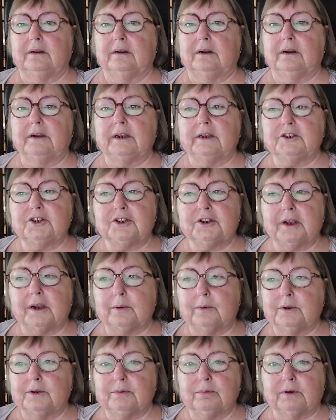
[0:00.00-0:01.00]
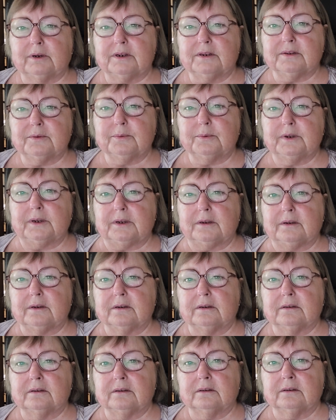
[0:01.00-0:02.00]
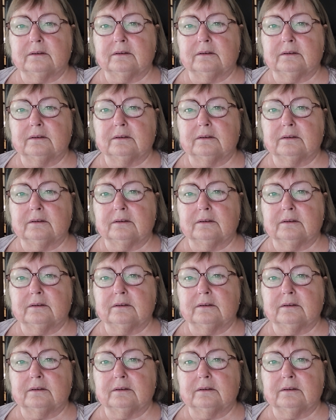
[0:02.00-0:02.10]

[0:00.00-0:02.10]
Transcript: I shower twice a week.